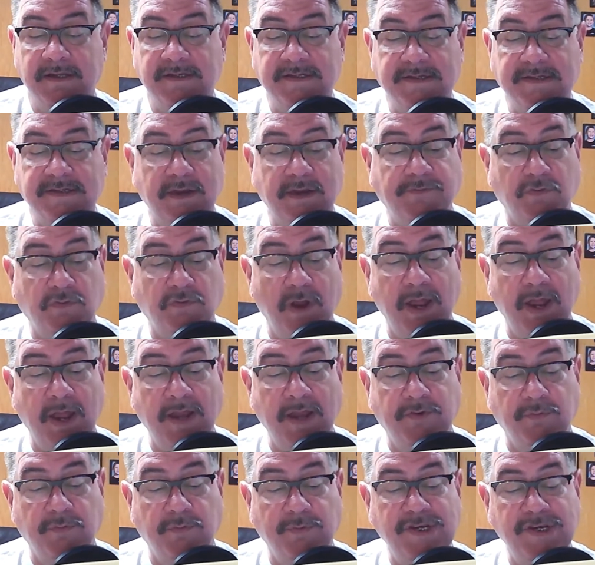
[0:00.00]
Instead of
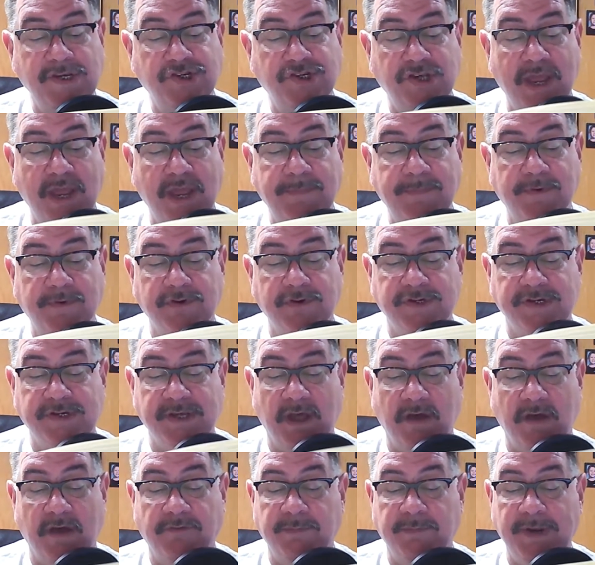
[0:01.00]
trying to reshape
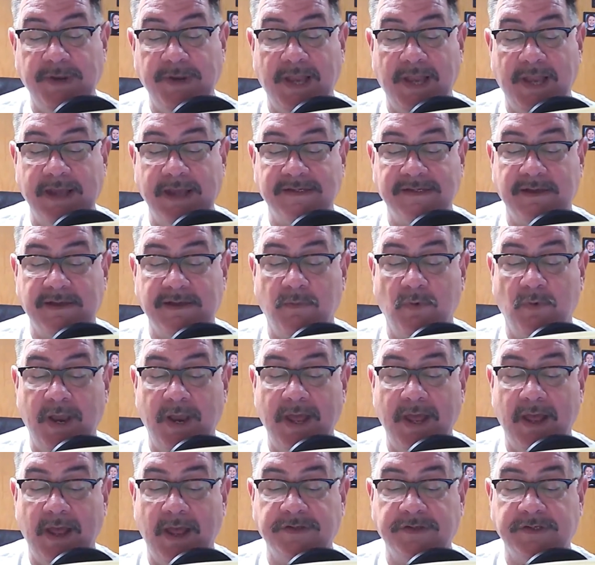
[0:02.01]
yourself to be like someone
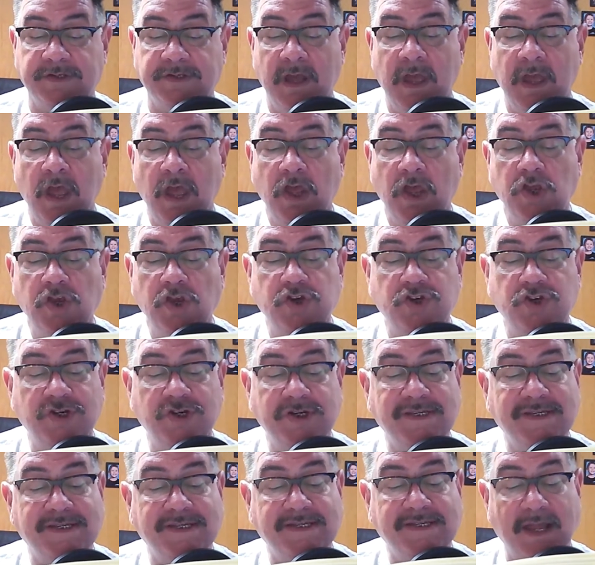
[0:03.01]
else, you
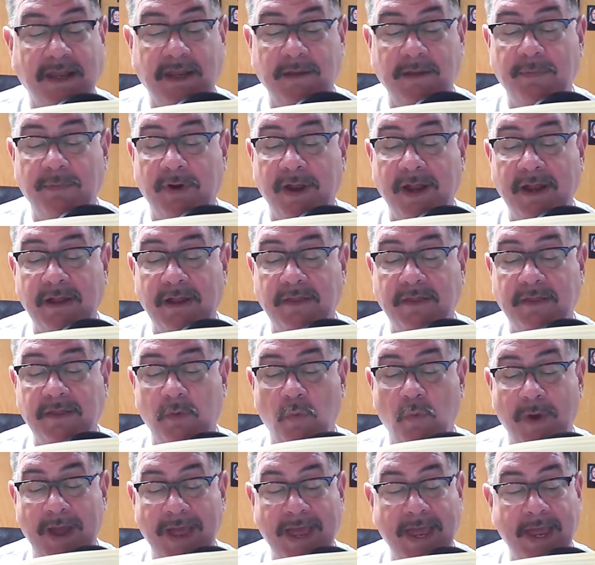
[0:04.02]
should celebrate the
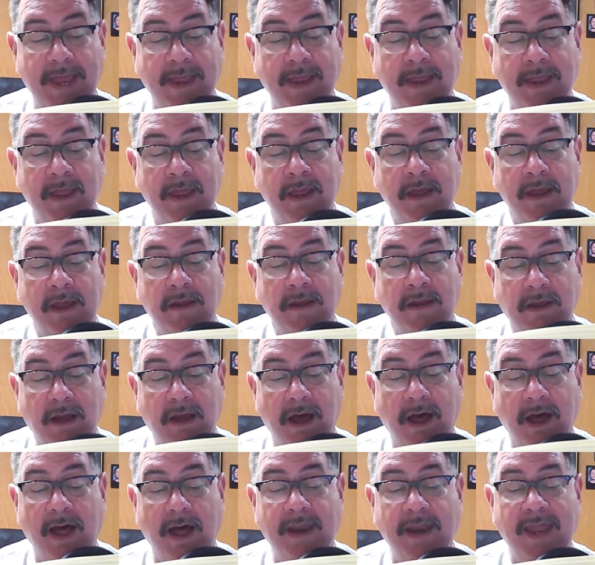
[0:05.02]
way
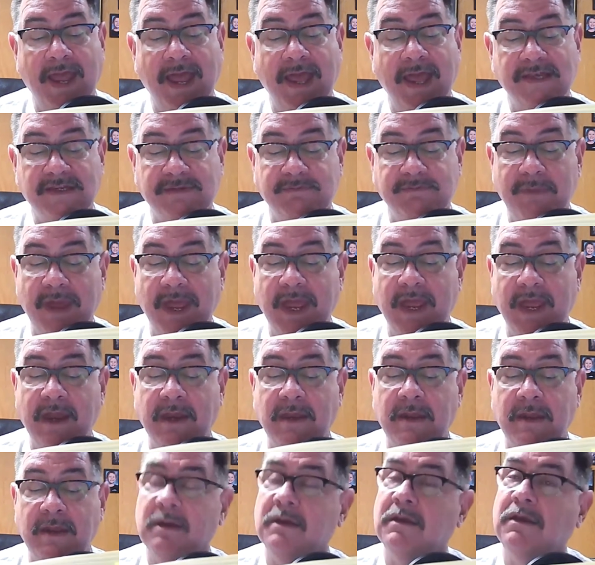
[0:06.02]
God has
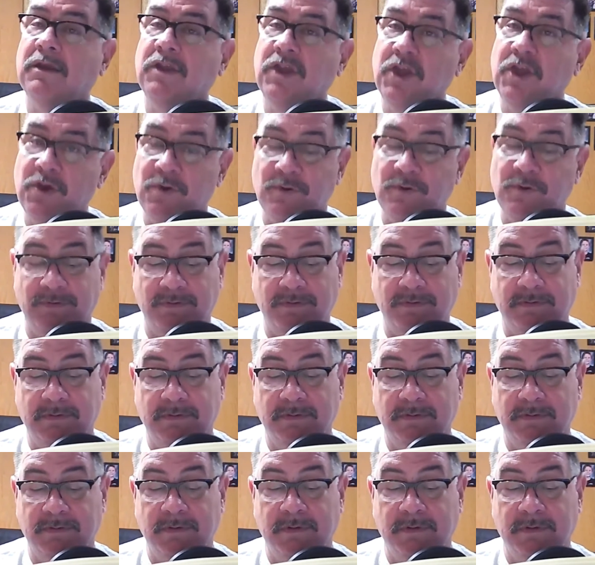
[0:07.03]
made you.
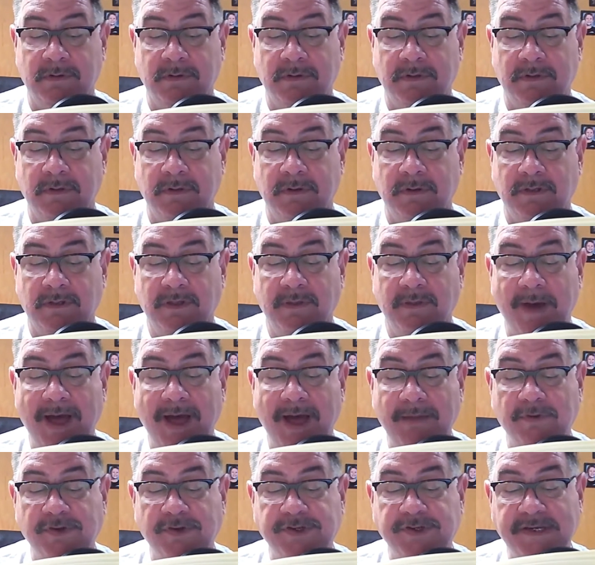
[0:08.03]
The
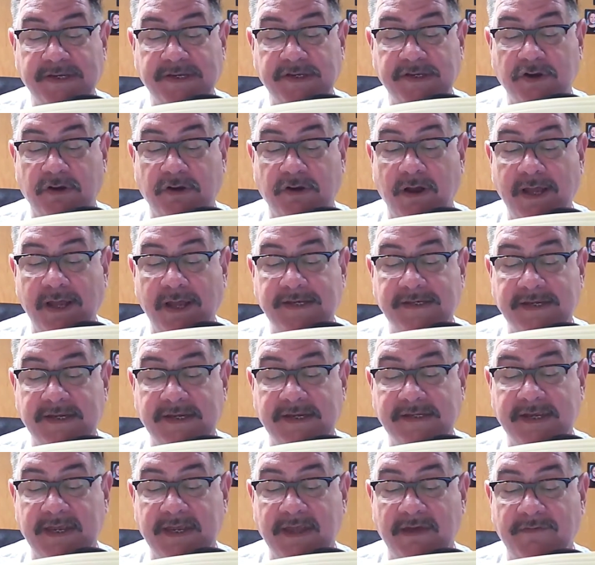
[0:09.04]
Bible says Christ
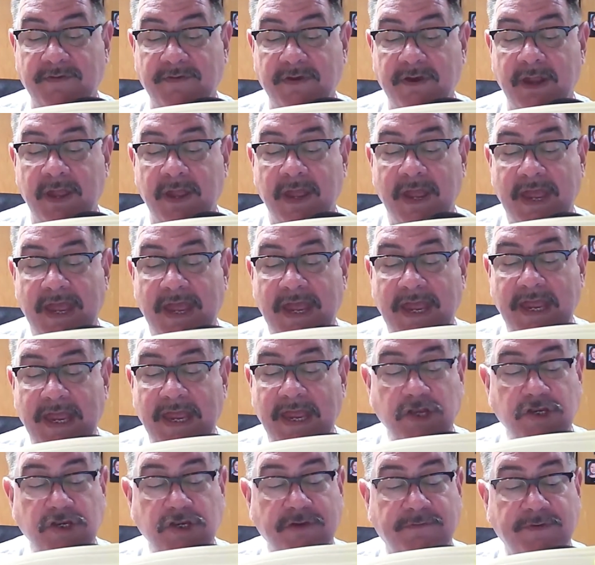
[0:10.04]
has given
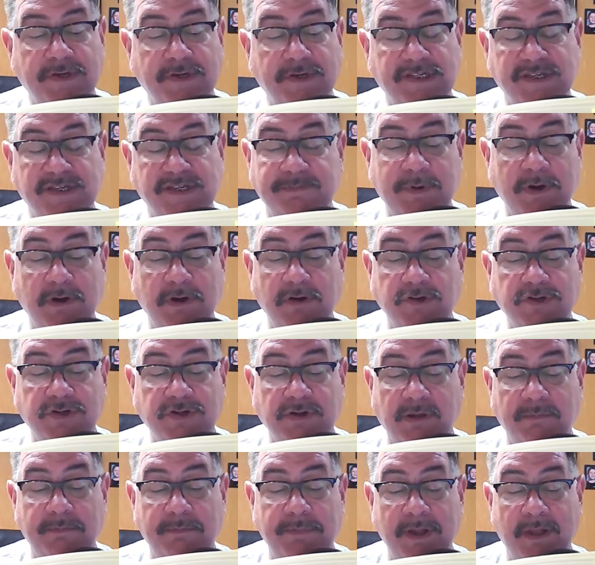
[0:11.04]
each of us
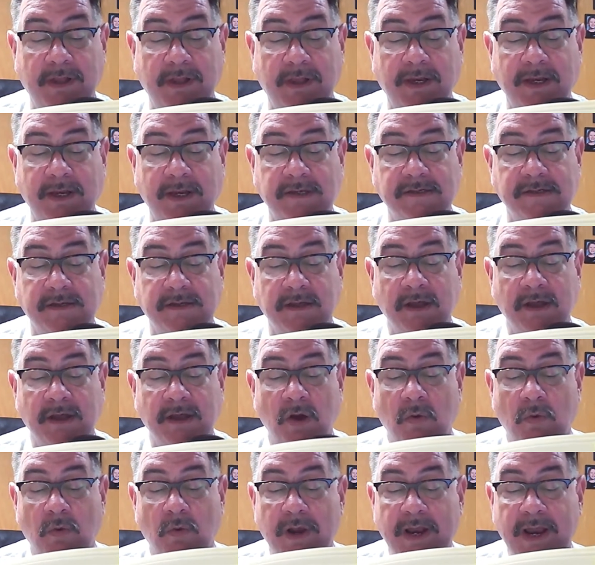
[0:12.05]
spiritual abilities,
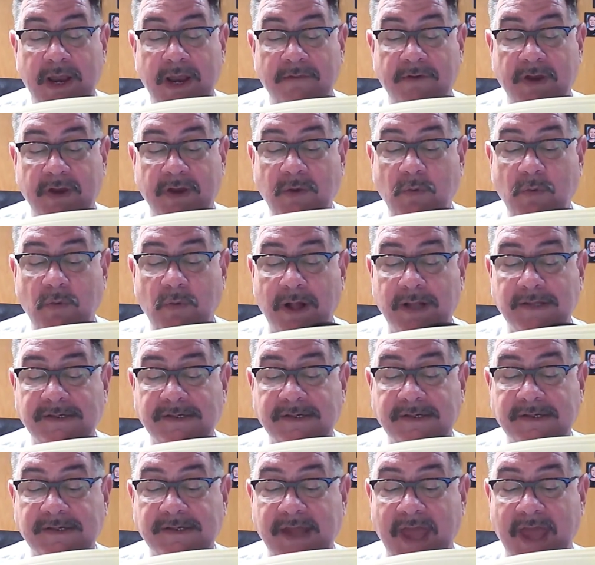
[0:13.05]
whatever he
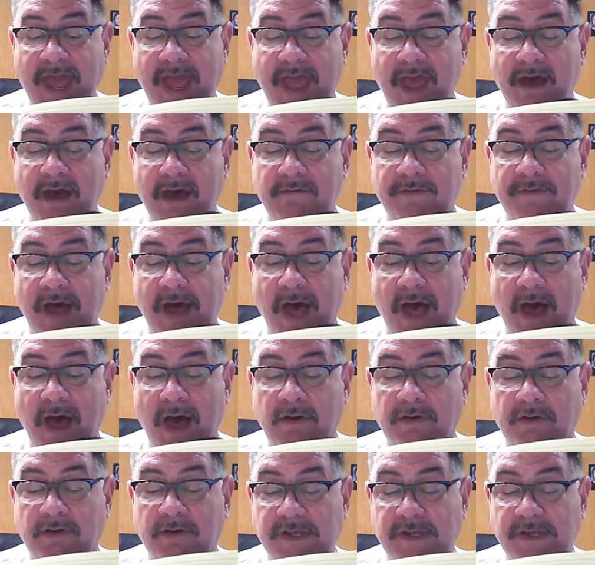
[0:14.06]
wants us to have
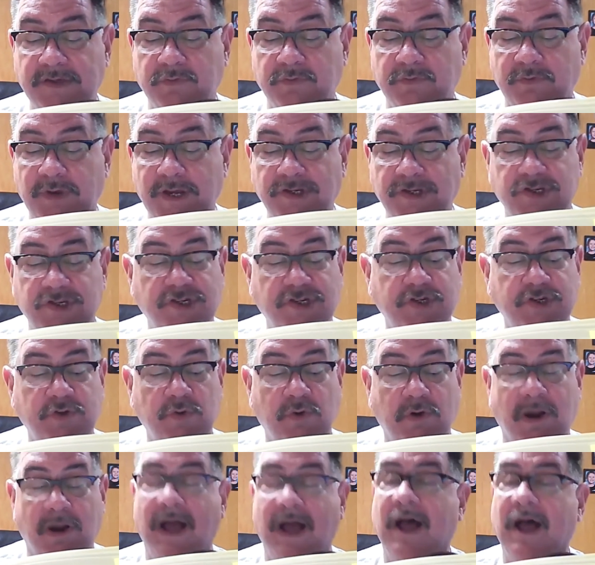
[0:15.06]
out of his rich
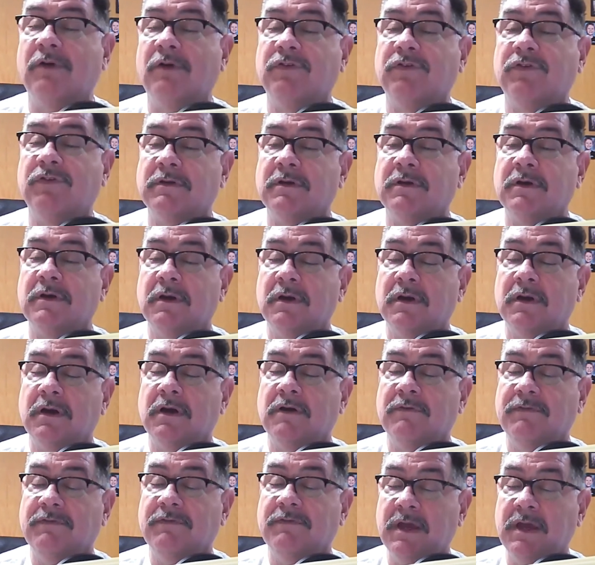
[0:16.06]
storehouse
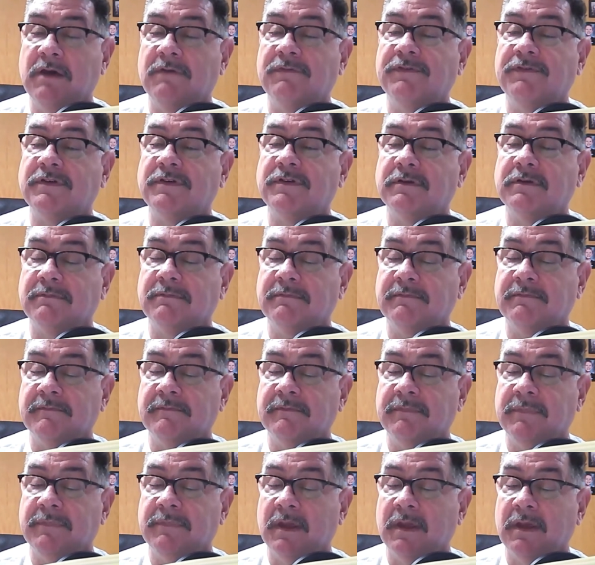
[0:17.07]
of gifts.
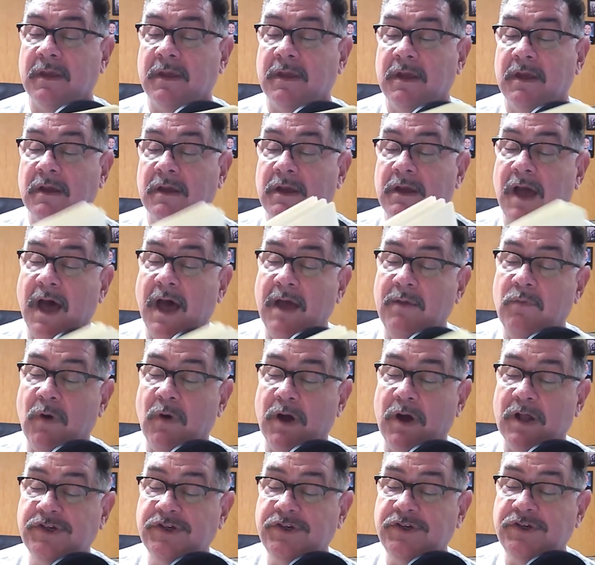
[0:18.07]
God
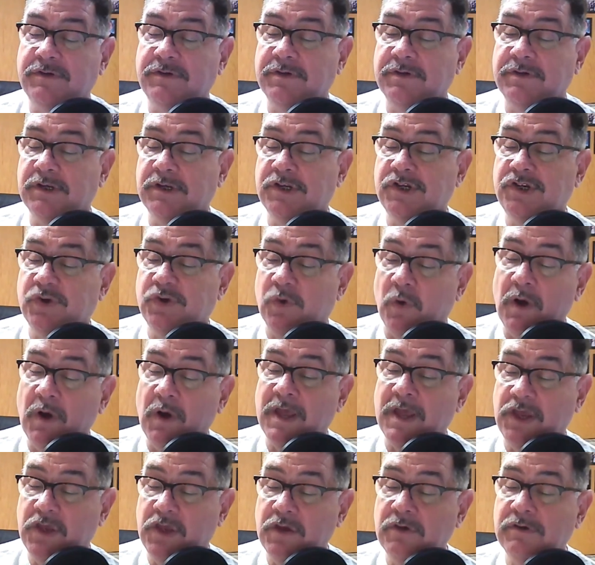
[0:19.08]
wants you to enjoy
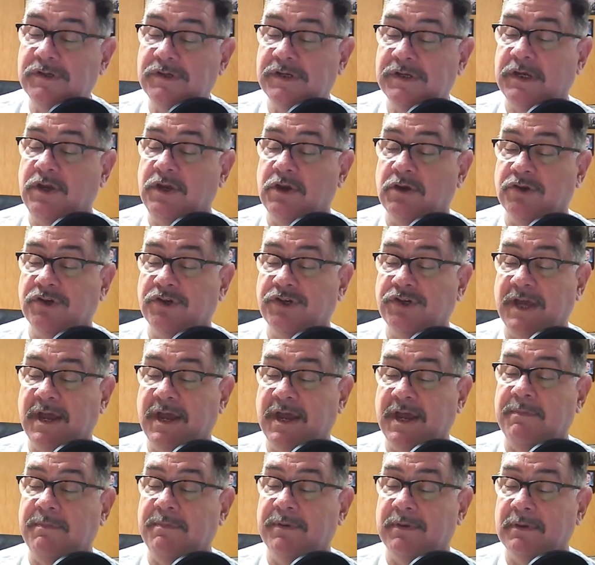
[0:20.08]
using your
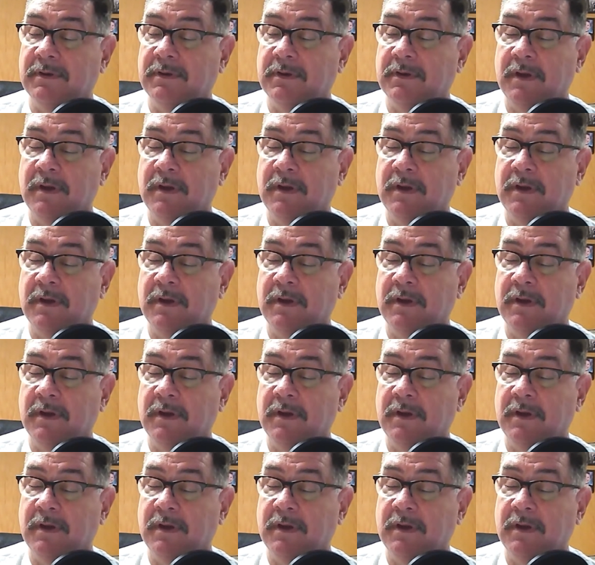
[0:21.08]
shape.